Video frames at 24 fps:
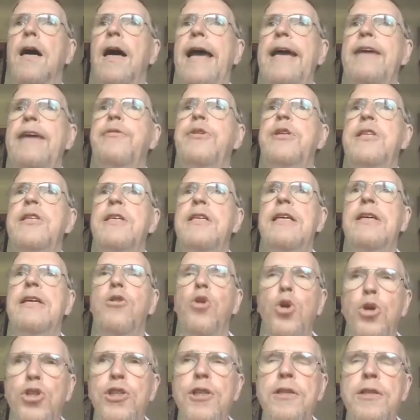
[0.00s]
equity
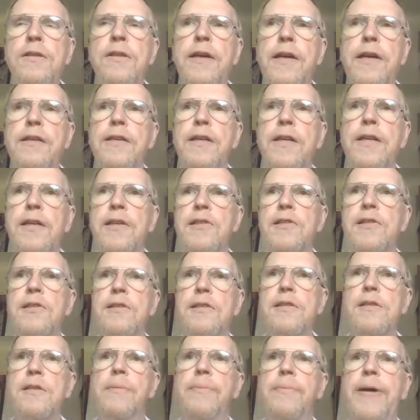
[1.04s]
cushion that is
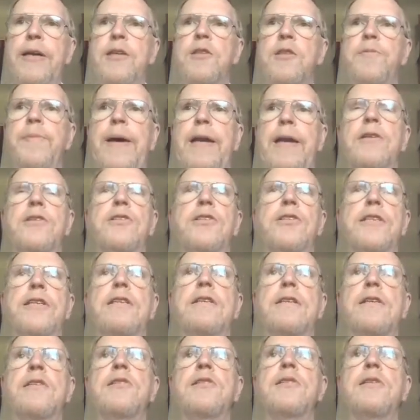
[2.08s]
in the bank's balance
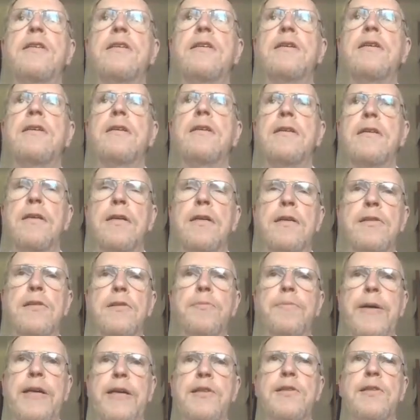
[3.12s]
sheet is
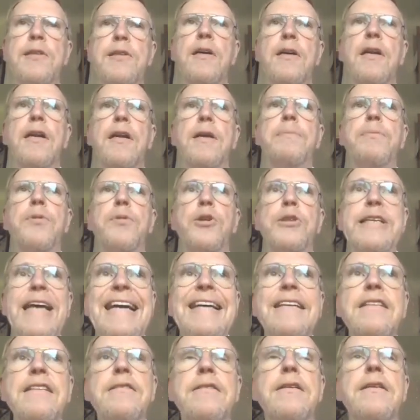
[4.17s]
basically
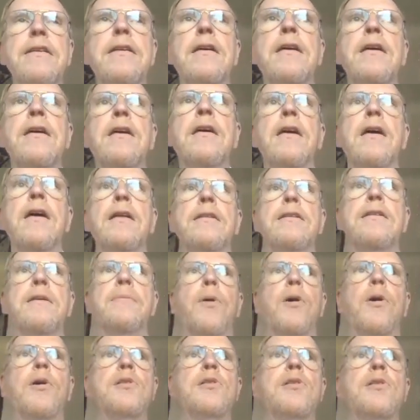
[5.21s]
protecting the
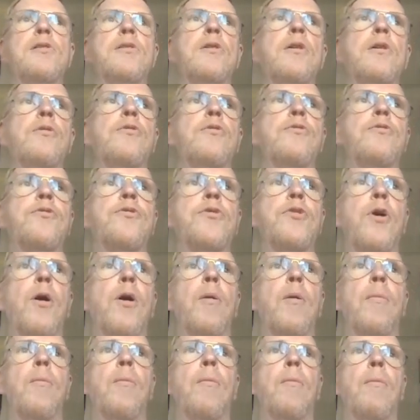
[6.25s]
depositor
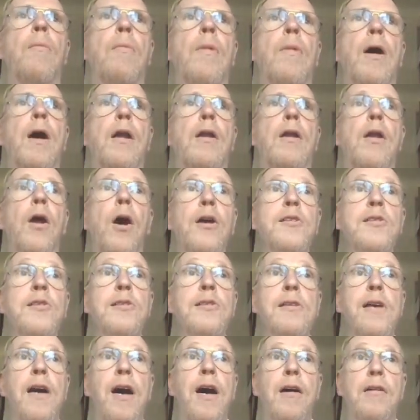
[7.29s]
from a
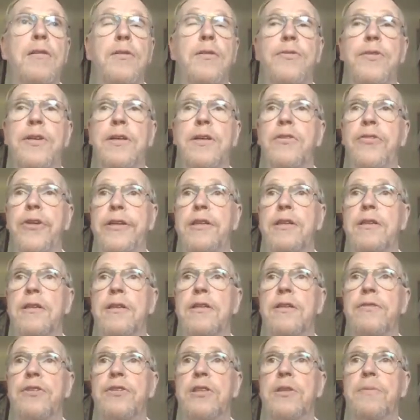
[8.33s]
loss out of the credit
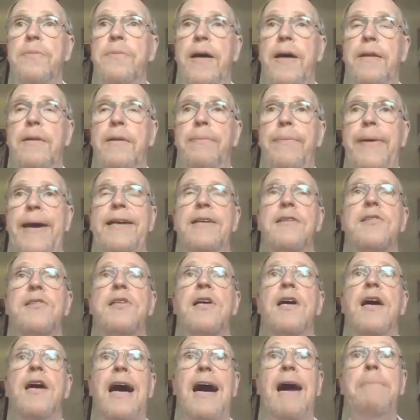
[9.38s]
activity by the banks
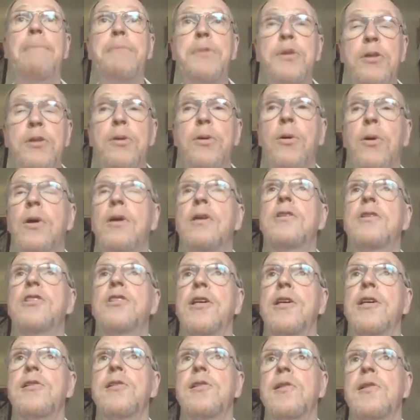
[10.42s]
up to
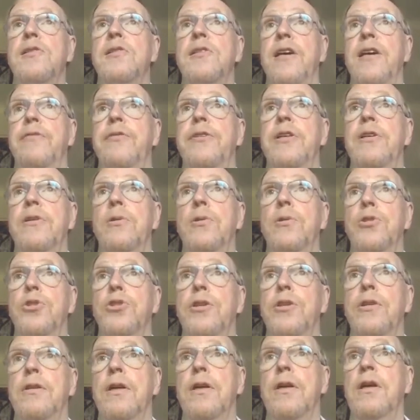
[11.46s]
just this equity
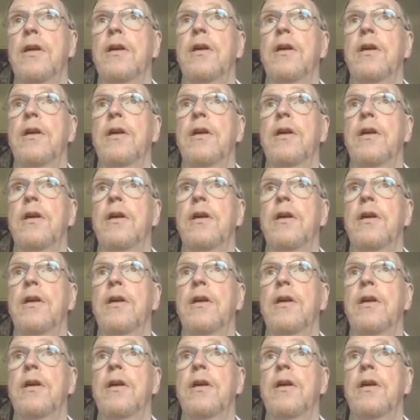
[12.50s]
cushion.